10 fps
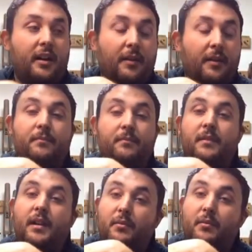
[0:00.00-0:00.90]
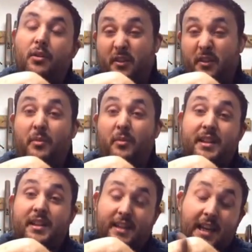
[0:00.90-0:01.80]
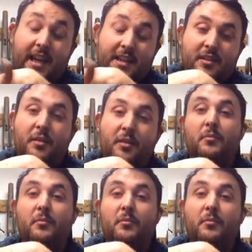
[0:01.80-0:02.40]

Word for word: Um, and more often than not, we say yes.